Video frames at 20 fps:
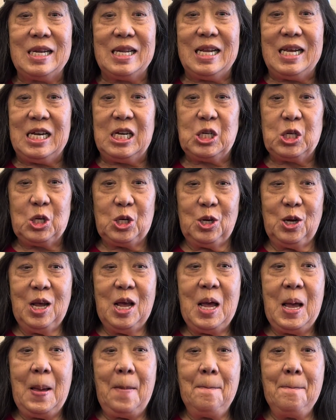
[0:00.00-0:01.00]
Legion
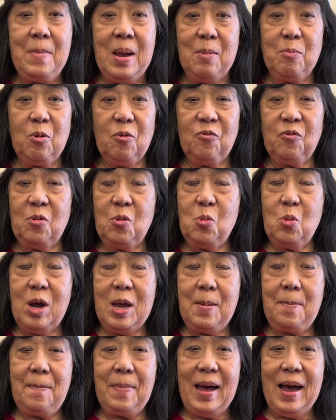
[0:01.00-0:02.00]
member from way
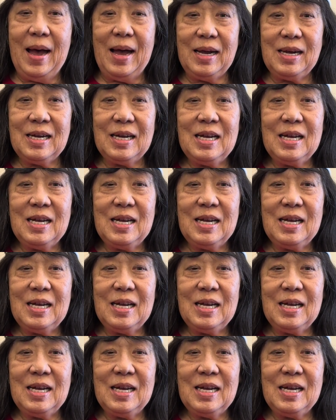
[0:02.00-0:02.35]
back.